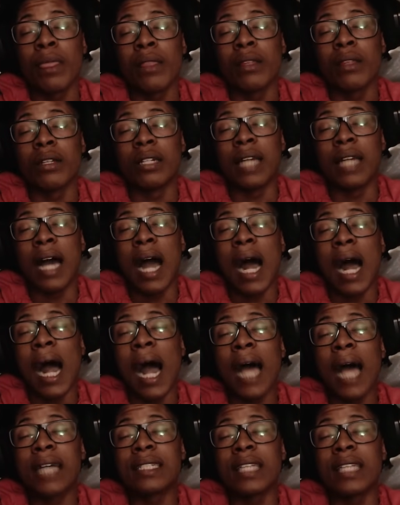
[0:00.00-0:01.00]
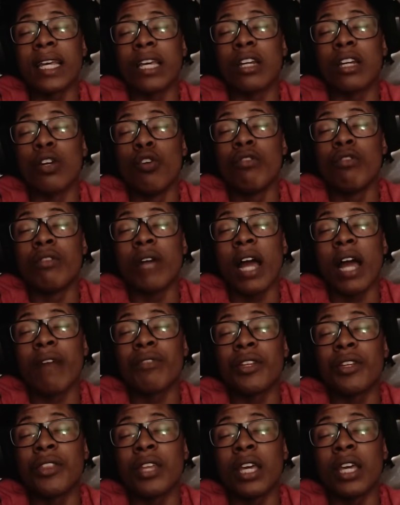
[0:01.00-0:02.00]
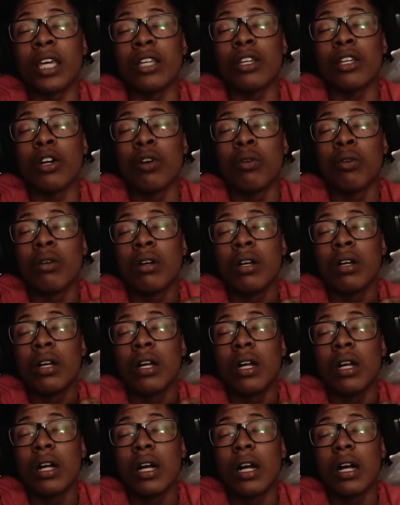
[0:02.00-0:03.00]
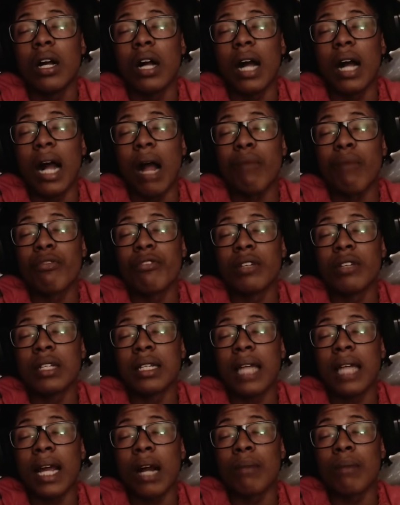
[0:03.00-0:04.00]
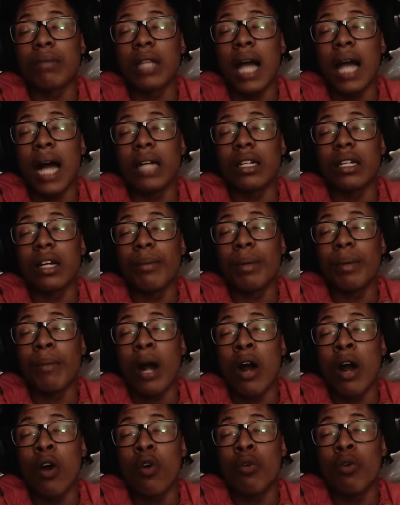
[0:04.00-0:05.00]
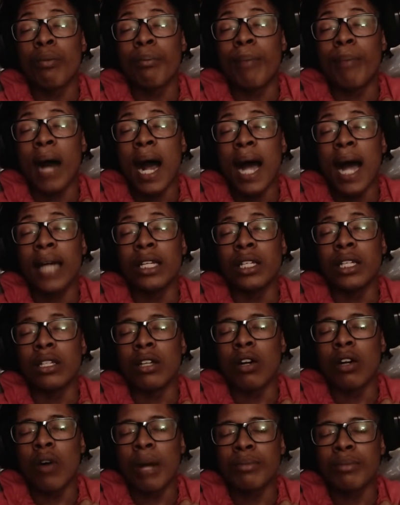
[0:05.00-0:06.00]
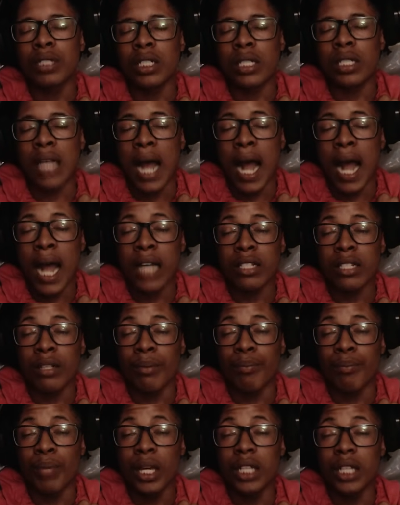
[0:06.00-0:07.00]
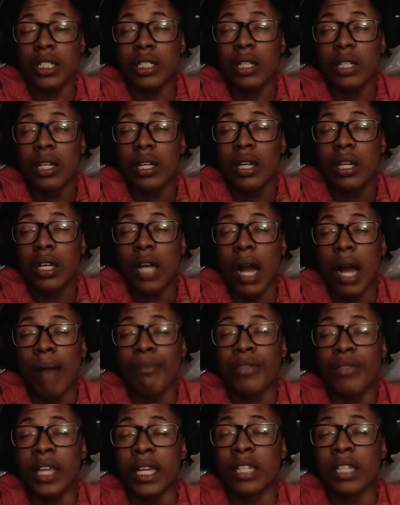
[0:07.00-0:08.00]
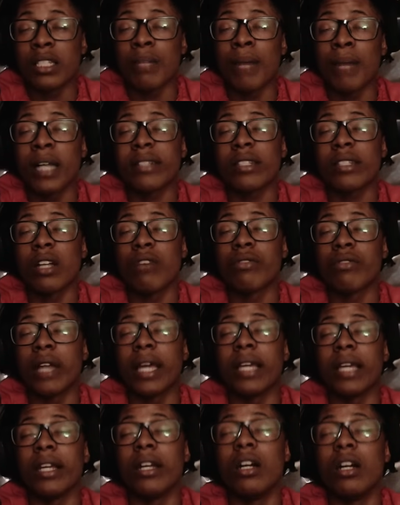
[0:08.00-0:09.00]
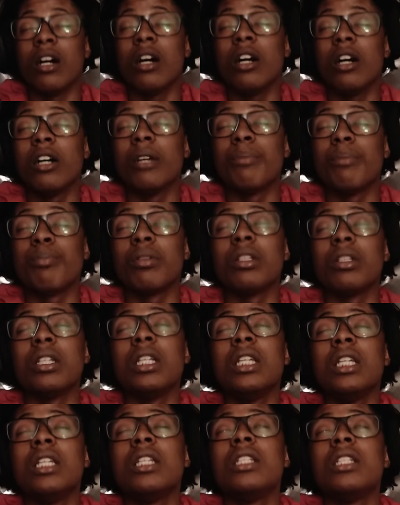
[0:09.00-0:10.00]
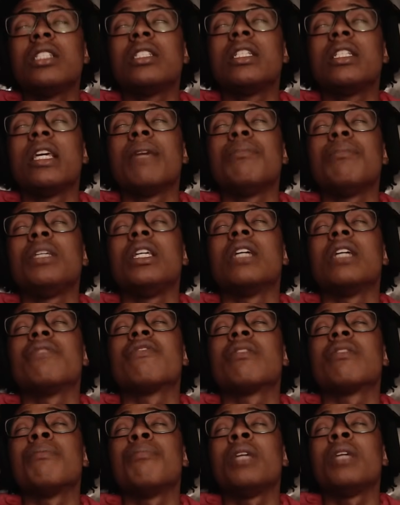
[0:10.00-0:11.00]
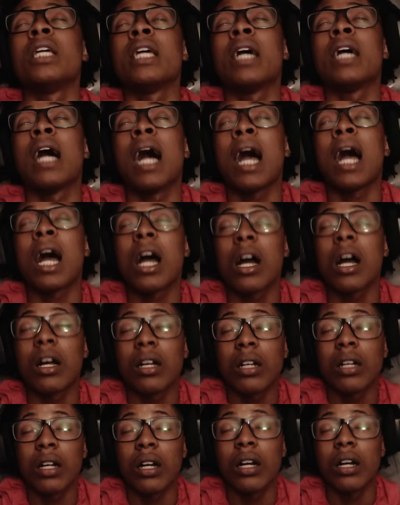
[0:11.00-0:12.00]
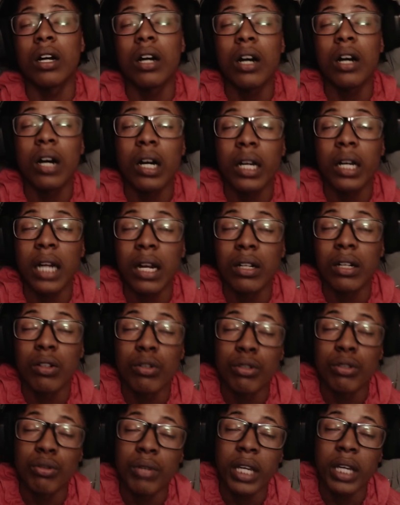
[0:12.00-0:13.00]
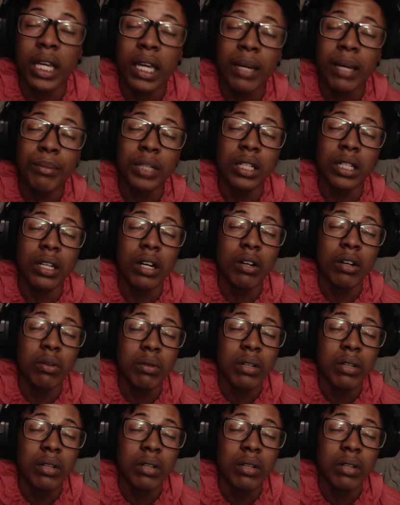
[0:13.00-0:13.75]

The high taking over everything, yo. I'm feeling like I'm locked up in my own body, yo. I'm just high as a bitch. I'm thinking to myself, like, God, please get me from being high. God, I know you hear me, yo.